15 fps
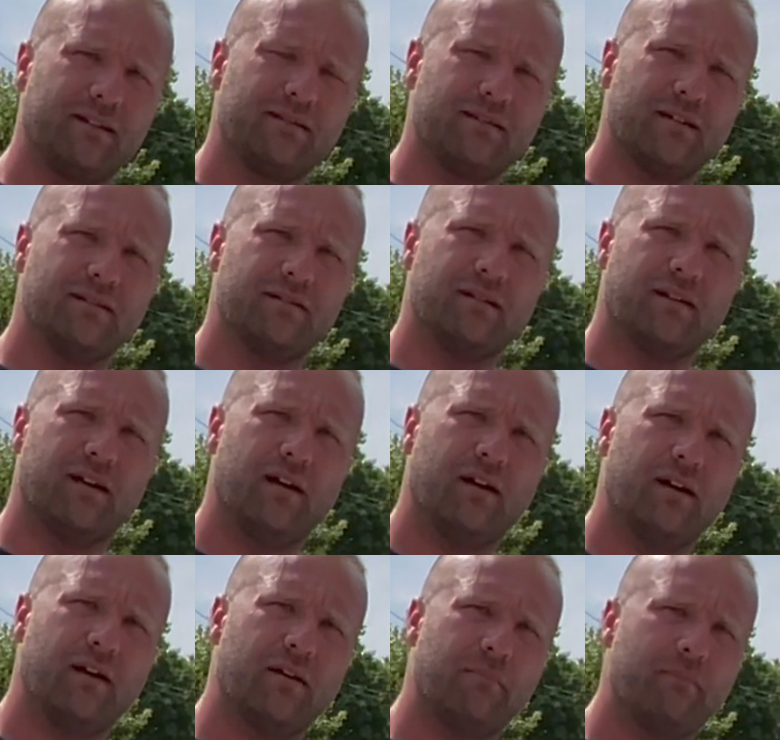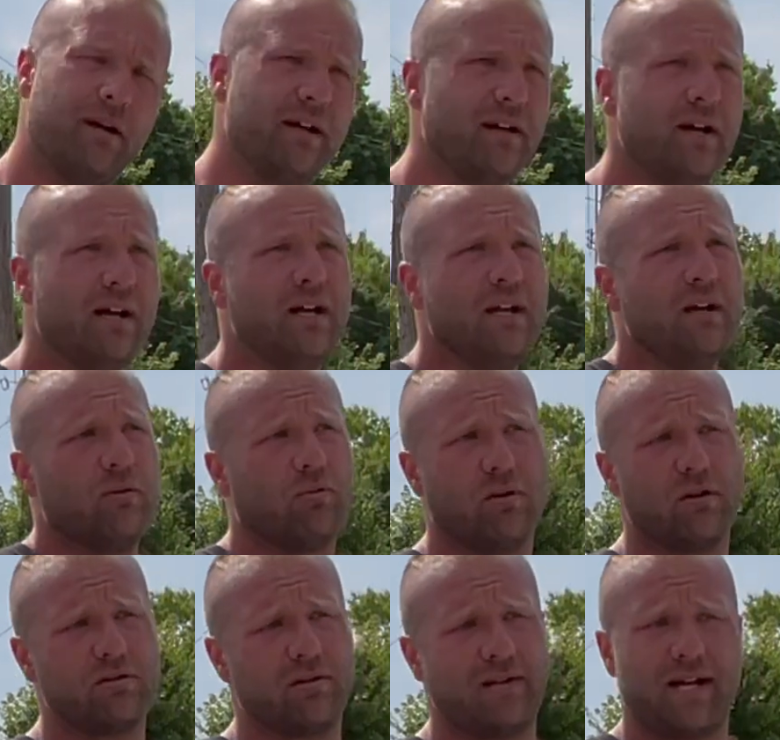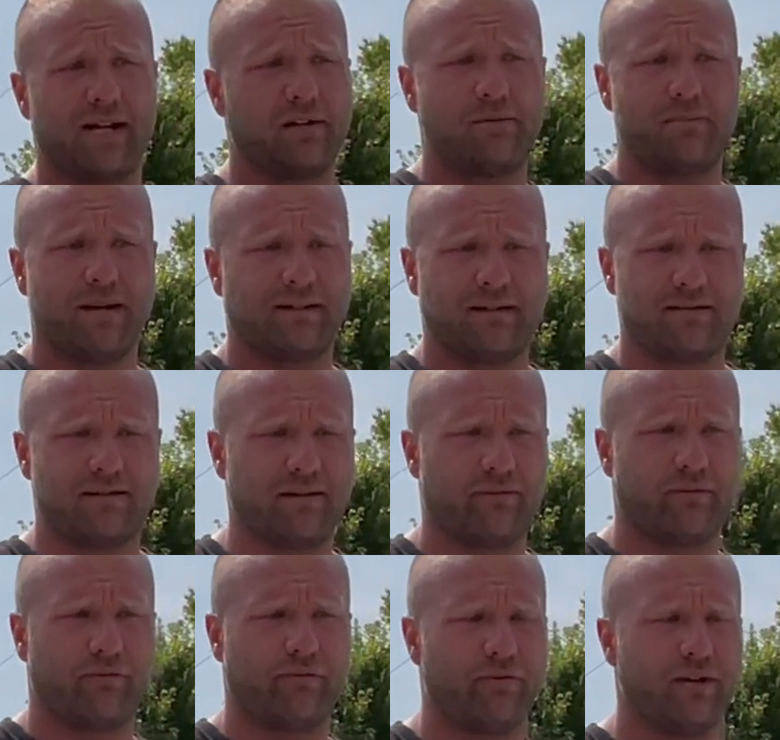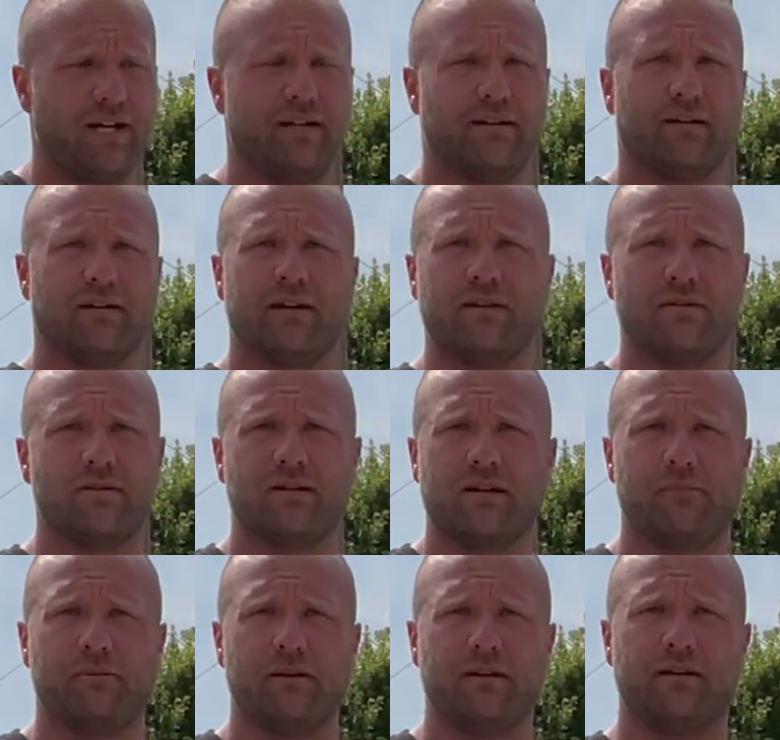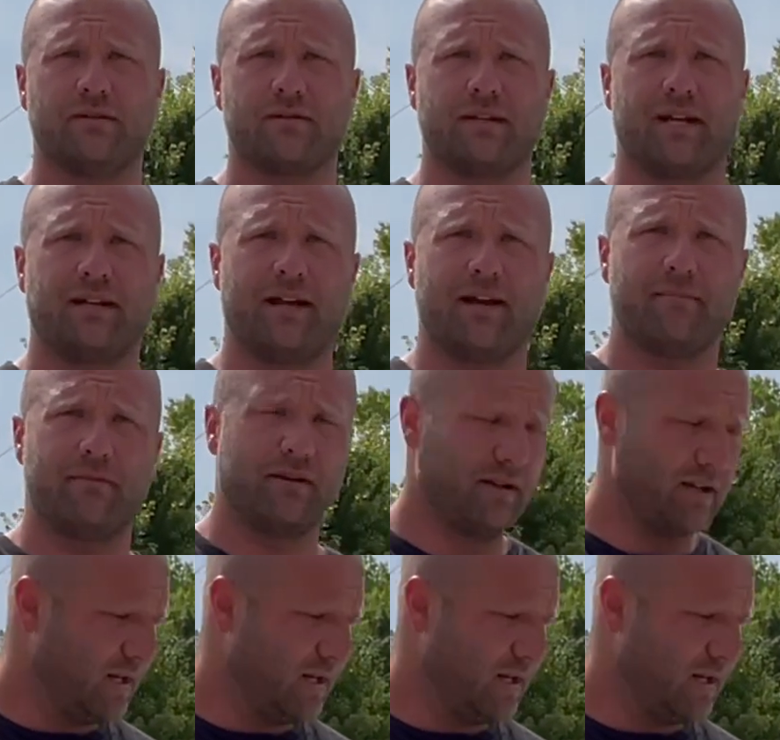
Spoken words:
sense. But we're also not expecting stuff for free either. I completely understand that, but